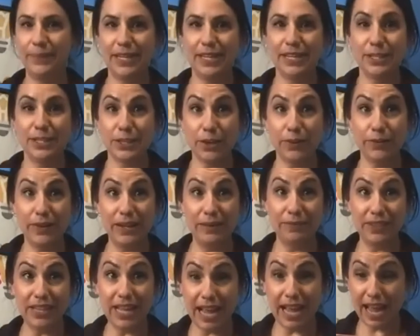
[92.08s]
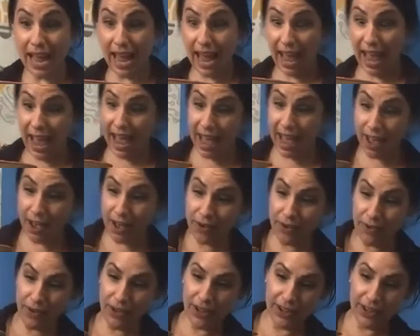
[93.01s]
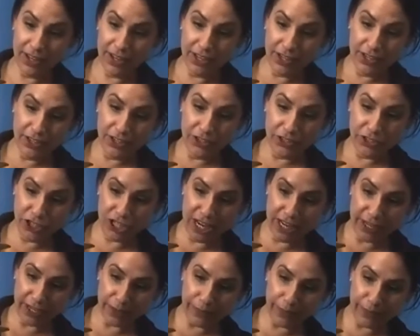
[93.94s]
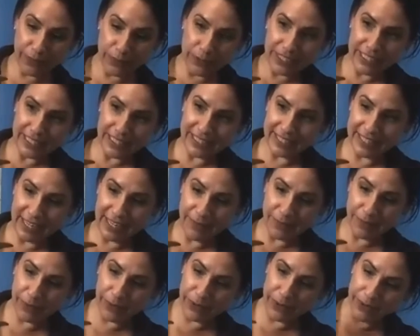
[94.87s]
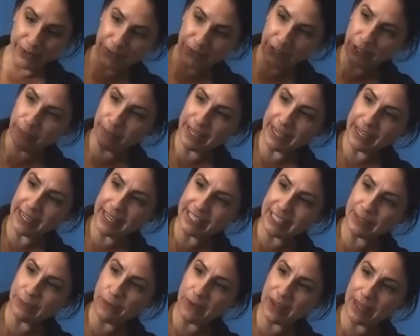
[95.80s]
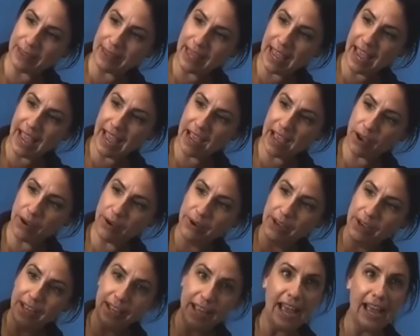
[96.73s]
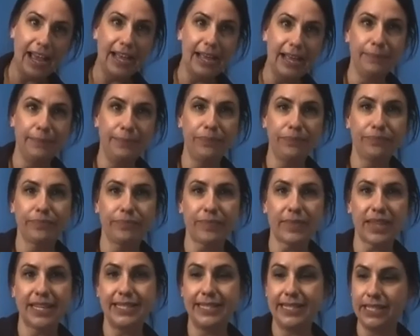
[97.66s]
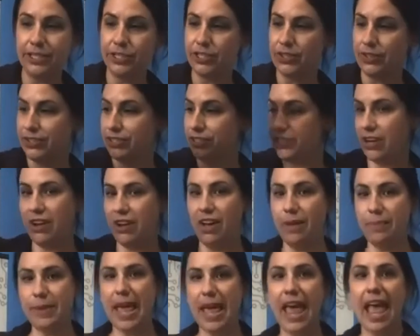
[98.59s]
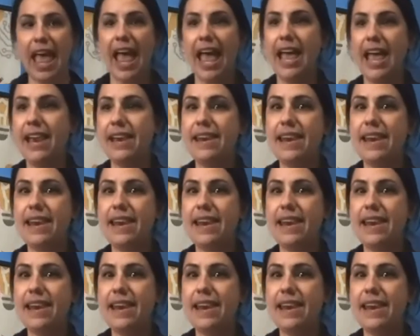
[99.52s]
so we've let our jug of water sit for a few minutes with our dish on top, and